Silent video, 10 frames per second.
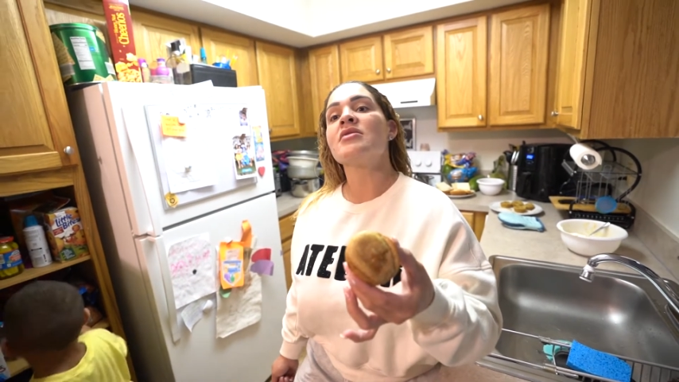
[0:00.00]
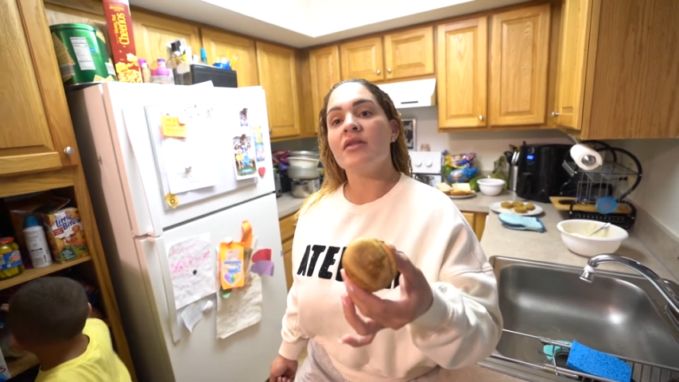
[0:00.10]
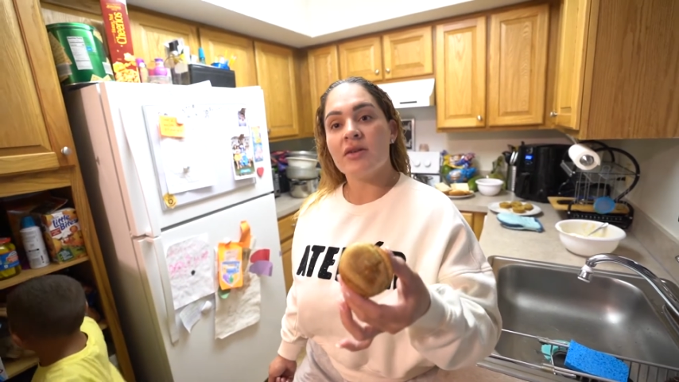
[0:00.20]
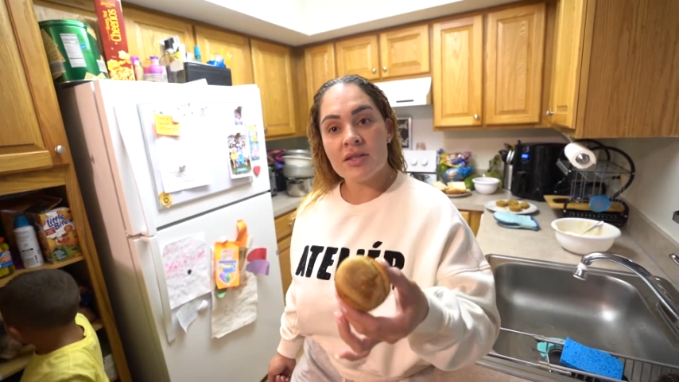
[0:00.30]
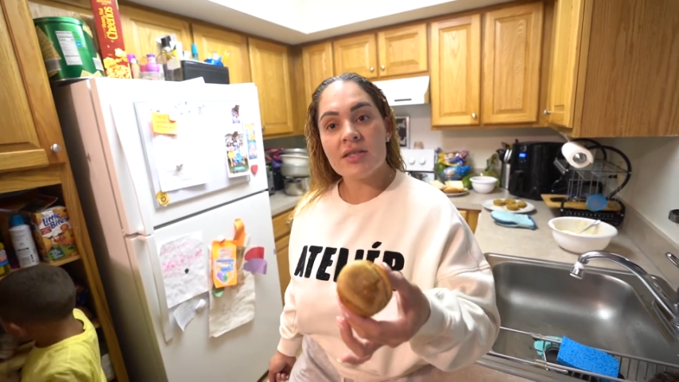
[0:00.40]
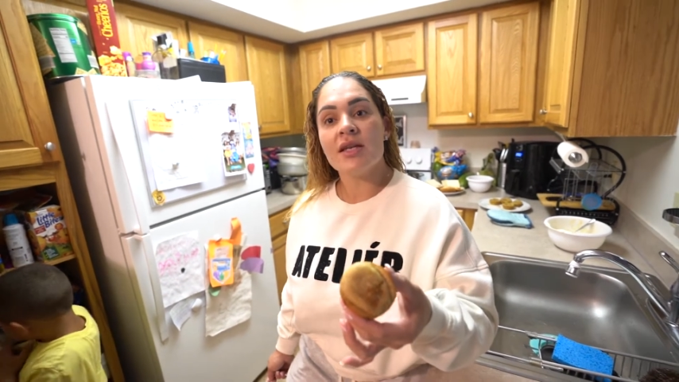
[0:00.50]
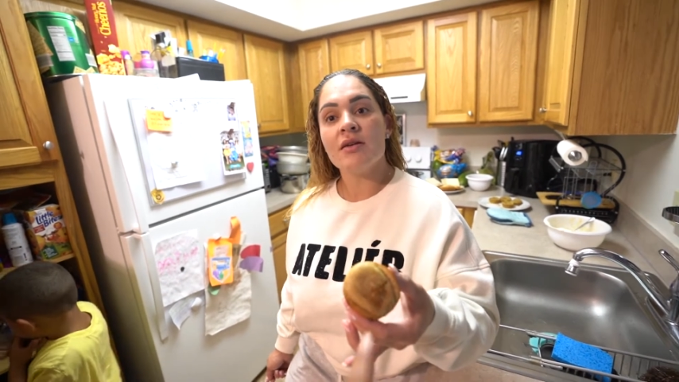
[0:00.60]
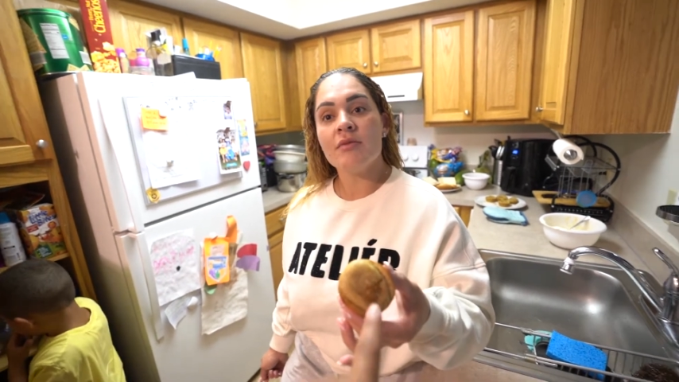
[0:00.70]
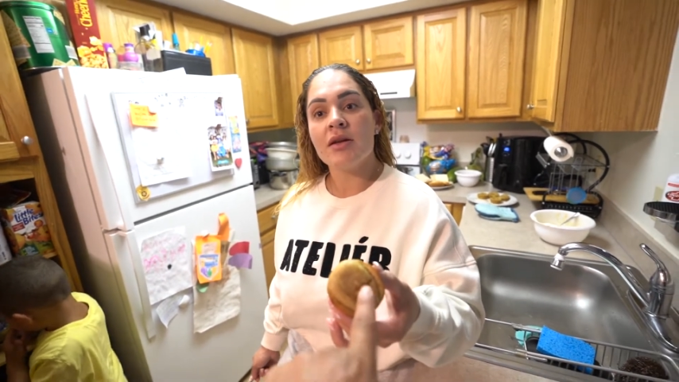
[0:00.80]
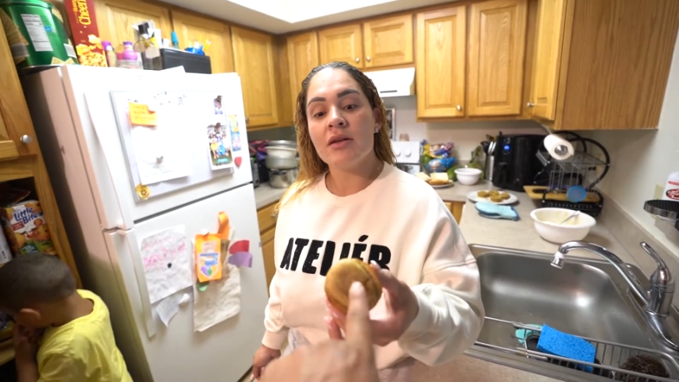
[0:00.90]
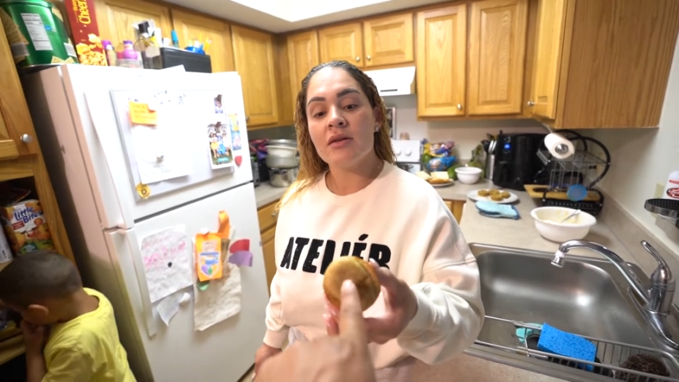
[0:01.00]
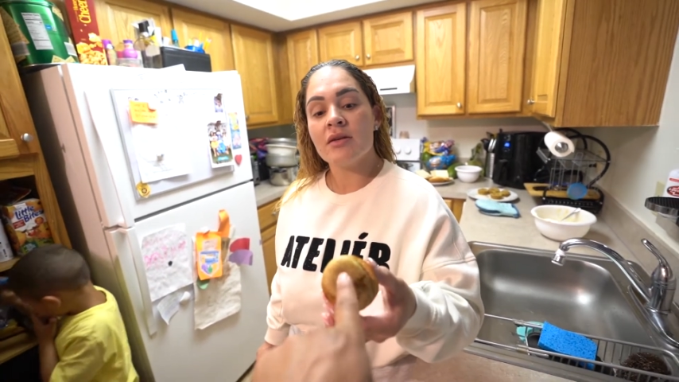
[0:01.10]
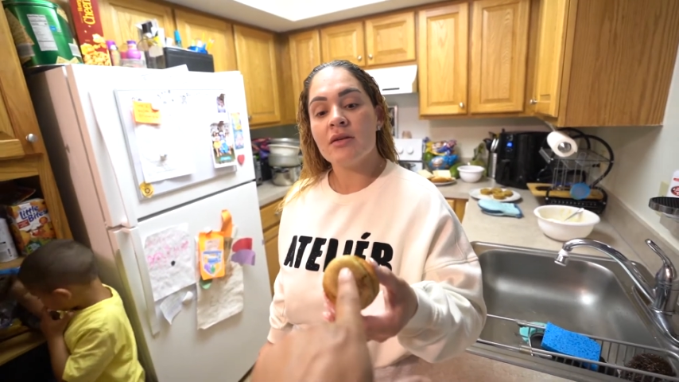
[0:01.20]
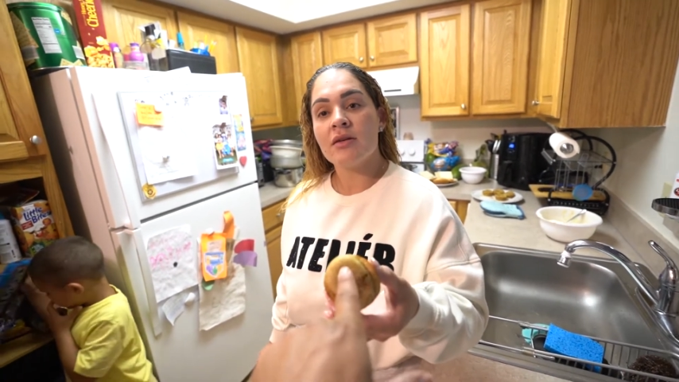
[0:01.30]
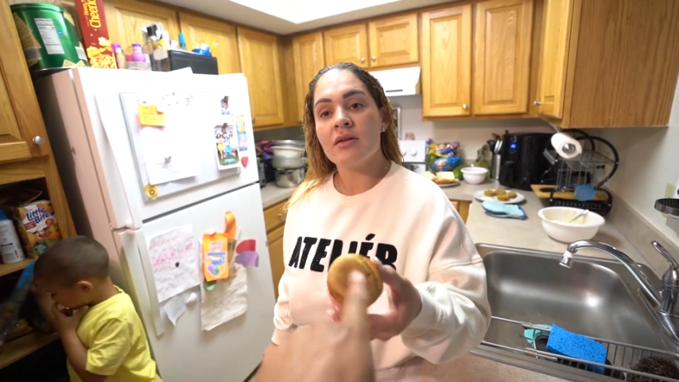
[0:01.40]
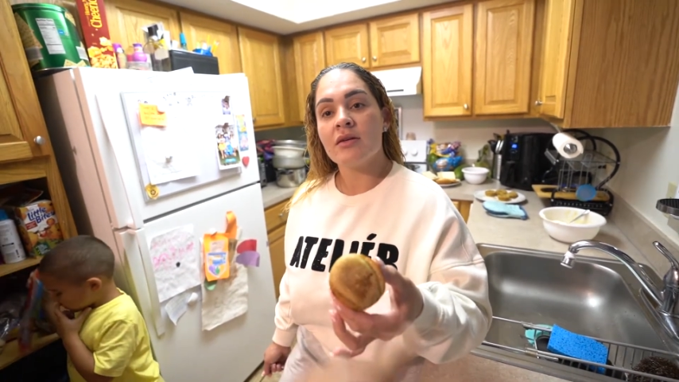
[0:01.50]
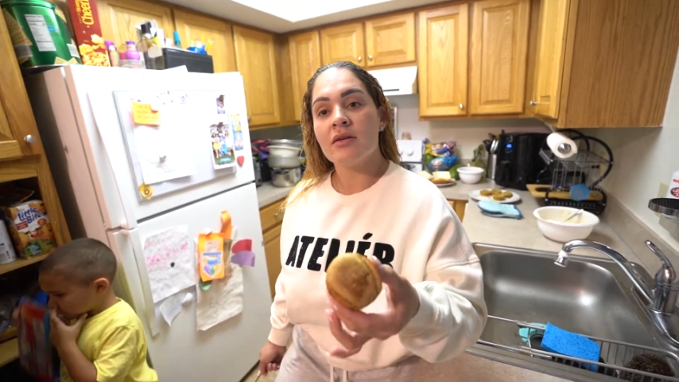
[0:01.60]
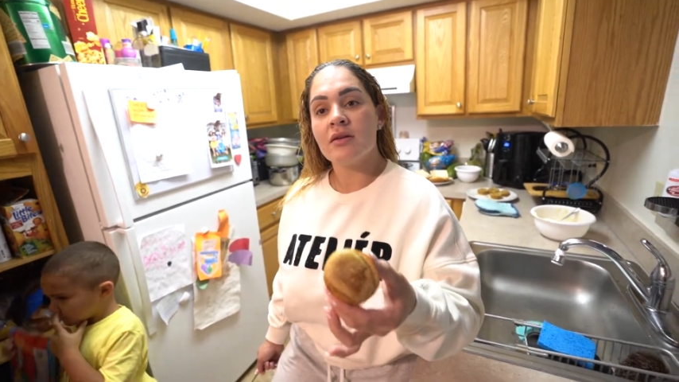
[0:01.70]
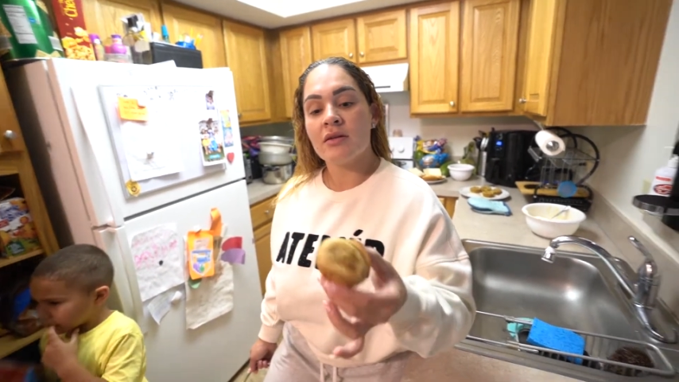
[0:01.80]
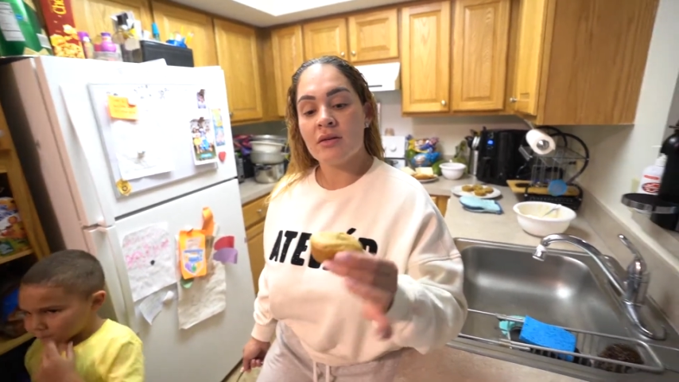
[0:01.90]
There's but cinnamon. Why is that like that?
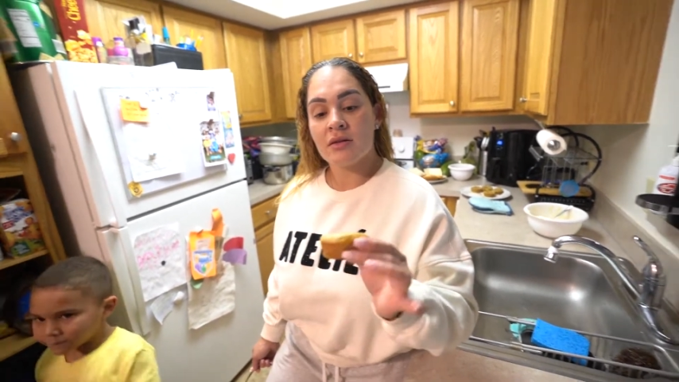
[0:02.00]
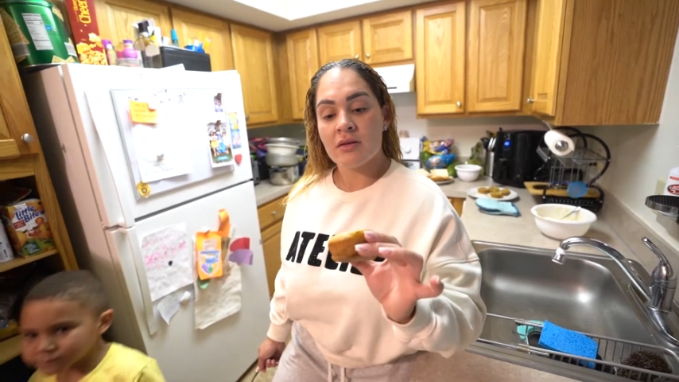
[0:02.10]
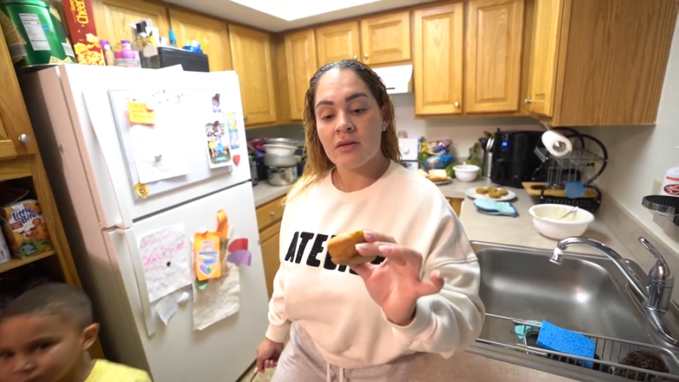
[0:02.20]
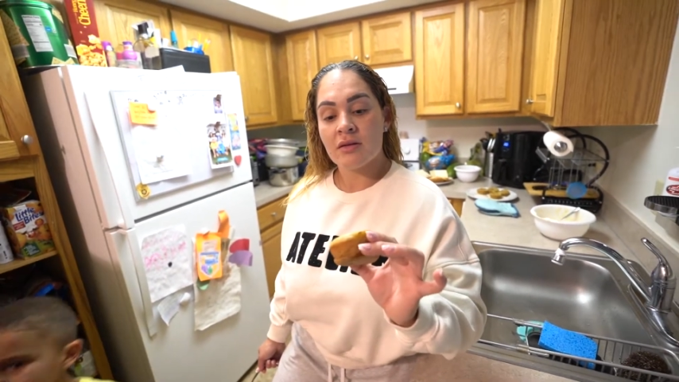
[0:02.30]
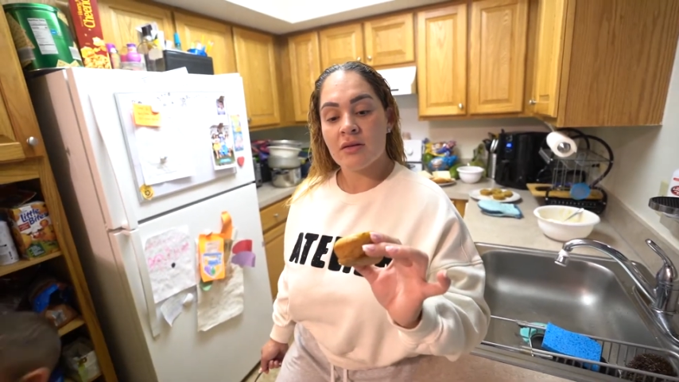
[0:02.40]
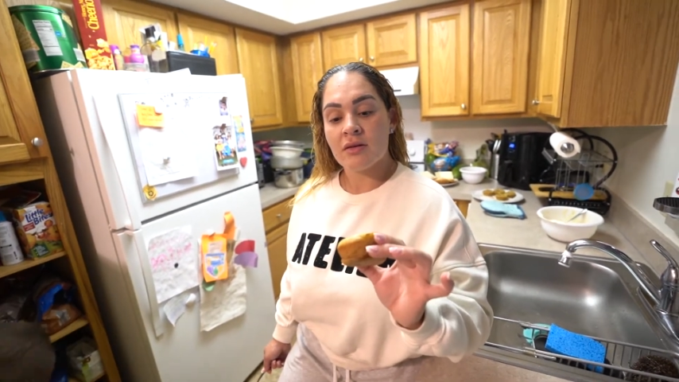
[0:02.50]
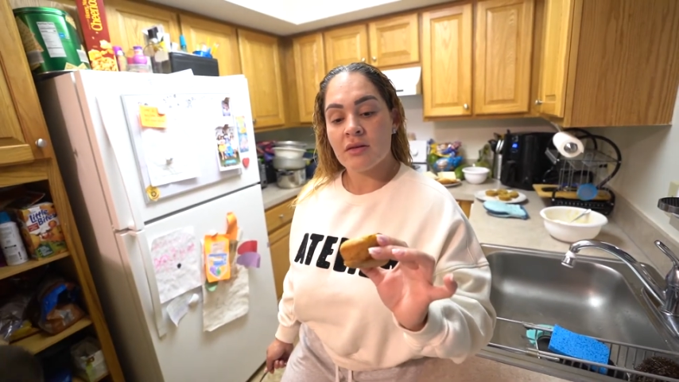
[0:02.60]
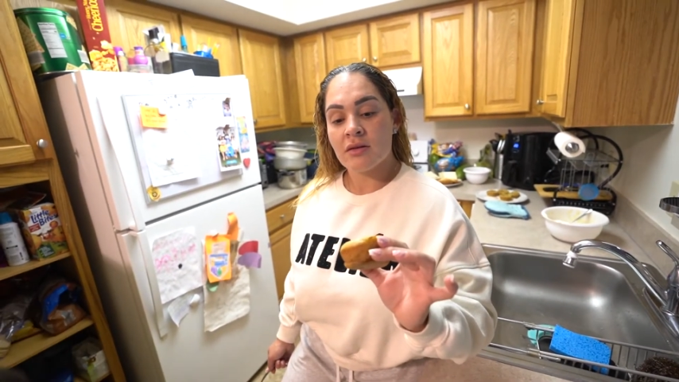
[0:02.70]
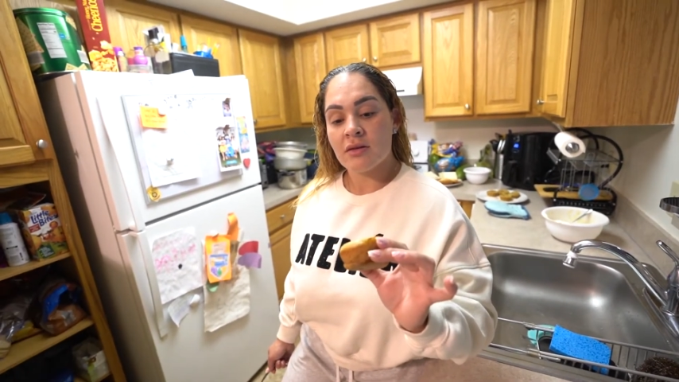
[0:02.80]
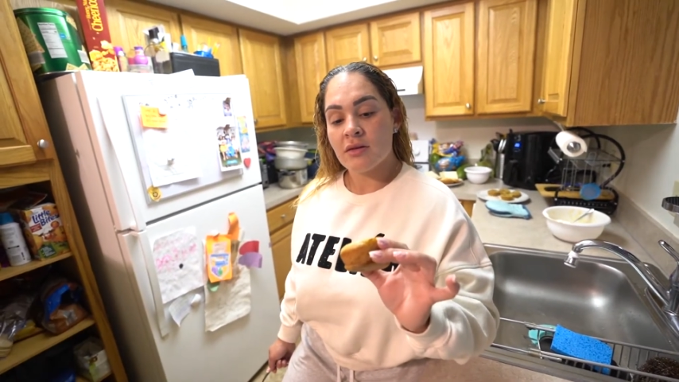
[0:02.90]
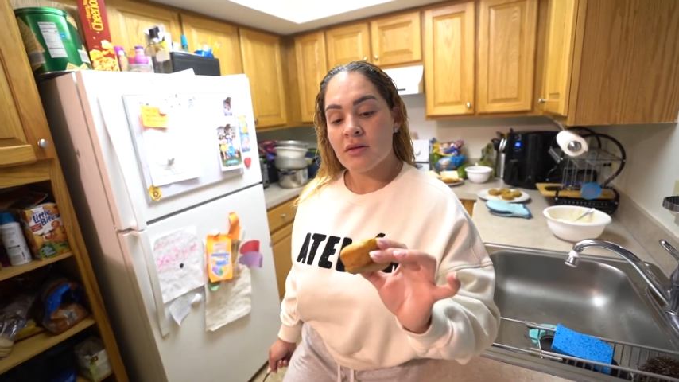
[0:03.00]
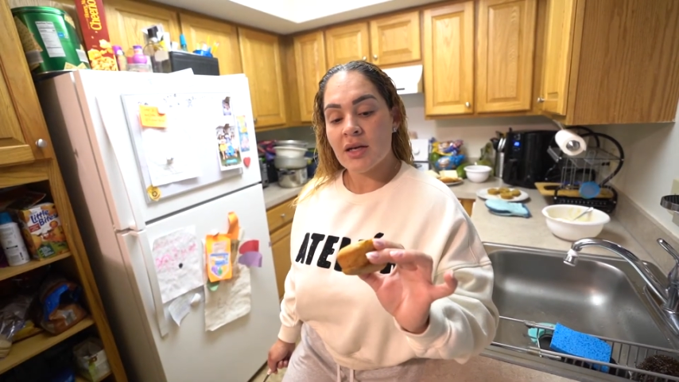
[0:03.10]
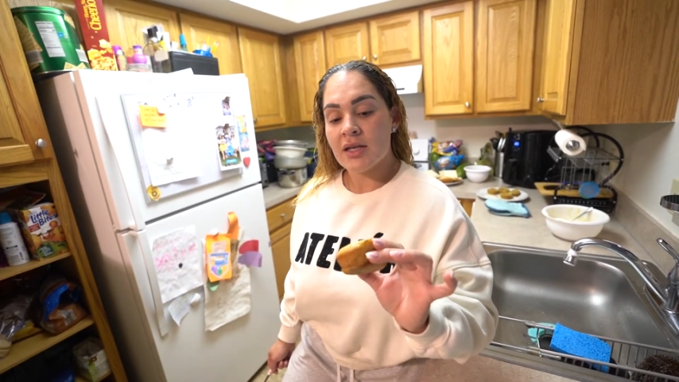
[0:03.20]
That looks like cream type of shit.